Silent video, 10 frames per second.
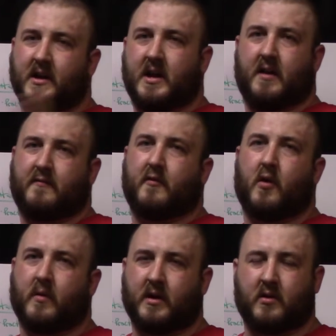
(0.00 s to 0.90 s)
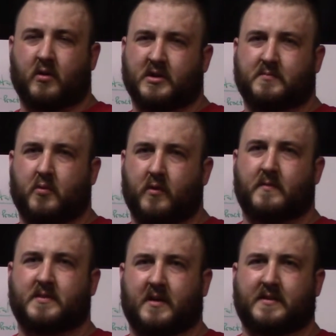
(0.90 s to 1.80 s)
kind of forward or just pulling
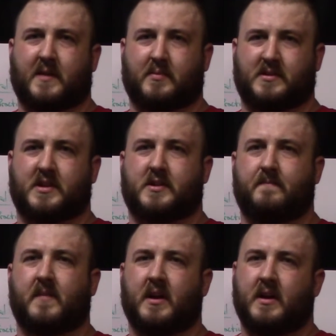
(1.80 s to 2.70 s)
themselves out of position.